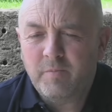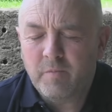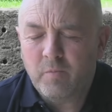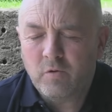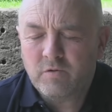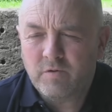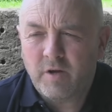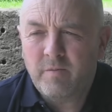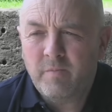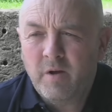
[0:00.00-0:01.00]
but most of the
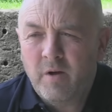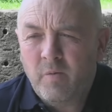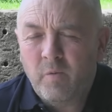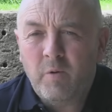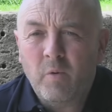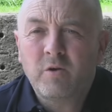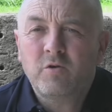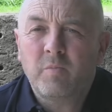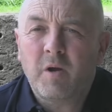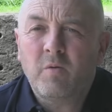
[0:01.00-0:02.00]
time we want
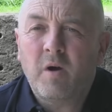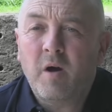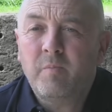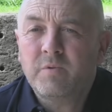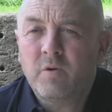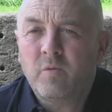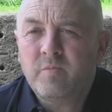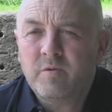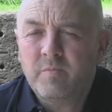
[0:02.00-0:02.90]
to plough up slopes